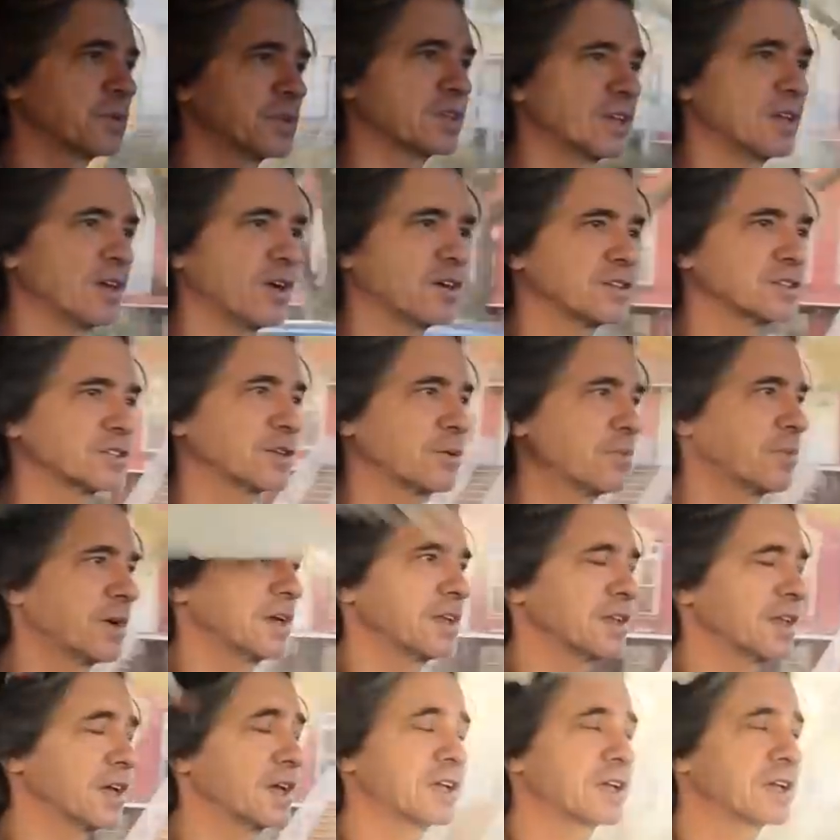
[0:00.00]
but they also
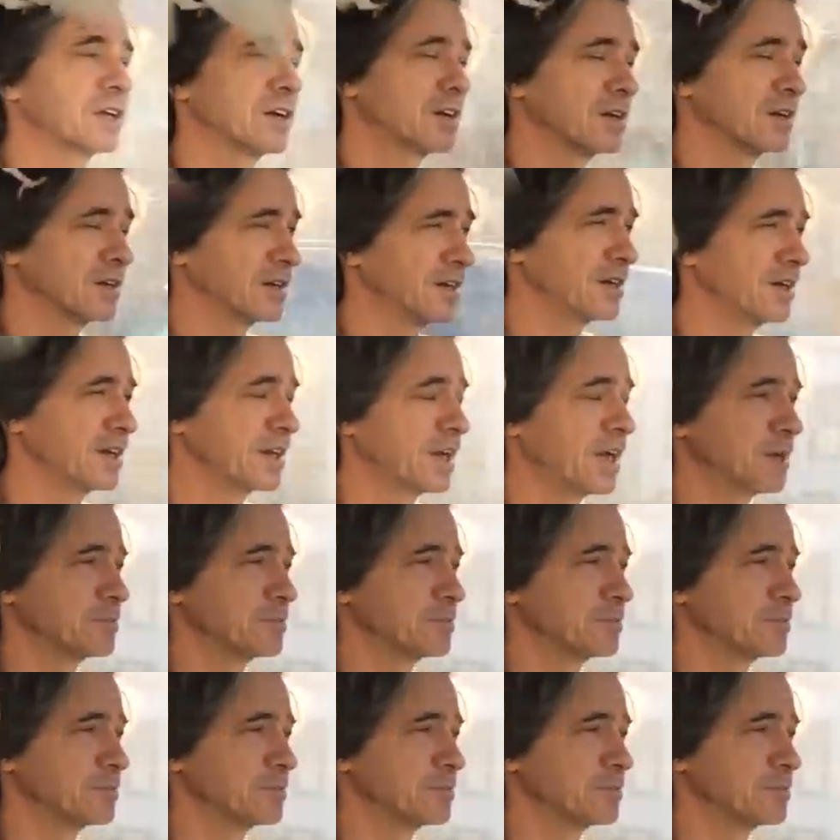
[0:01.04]
might like an